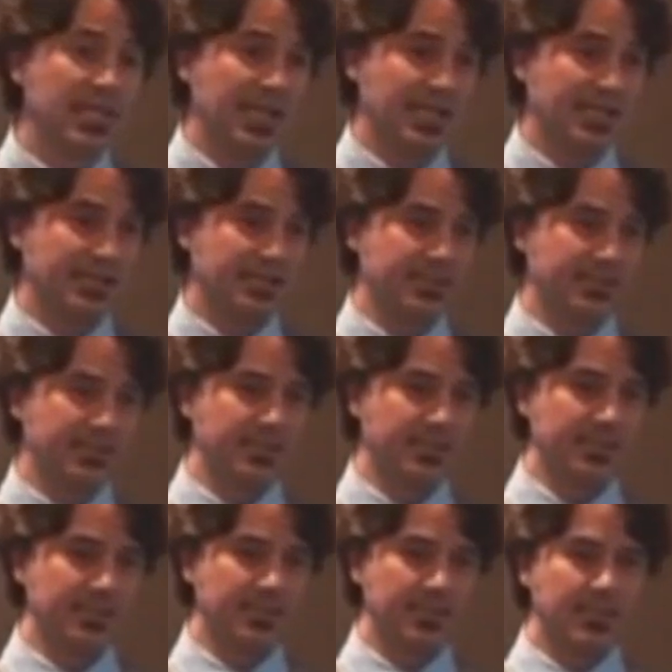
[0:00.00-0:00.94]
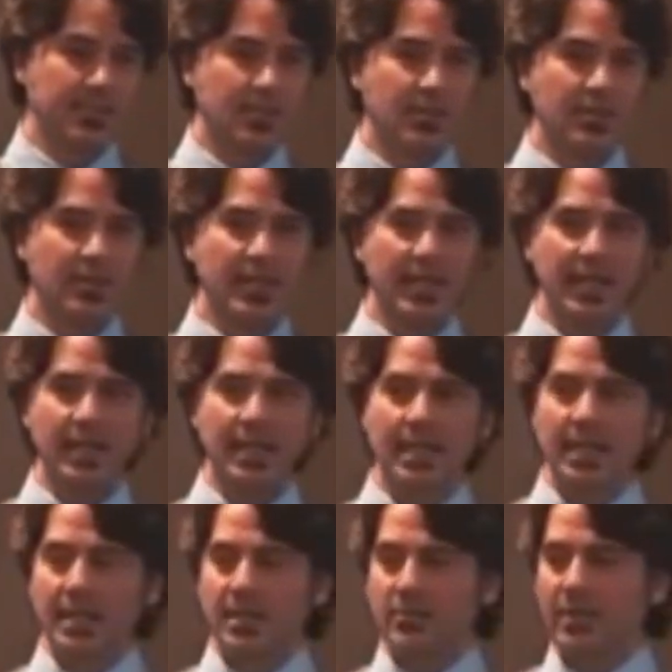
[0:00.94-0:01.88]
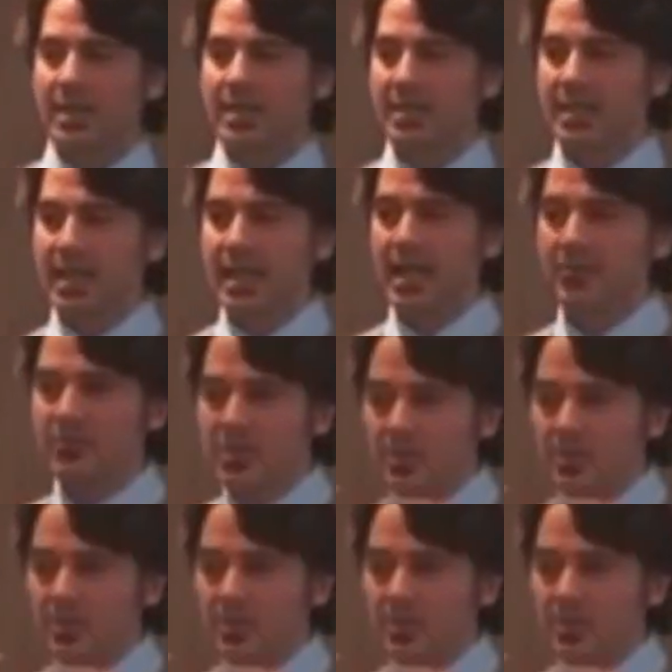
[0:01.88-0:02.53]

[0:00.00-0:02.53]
less. Okay? We had the guy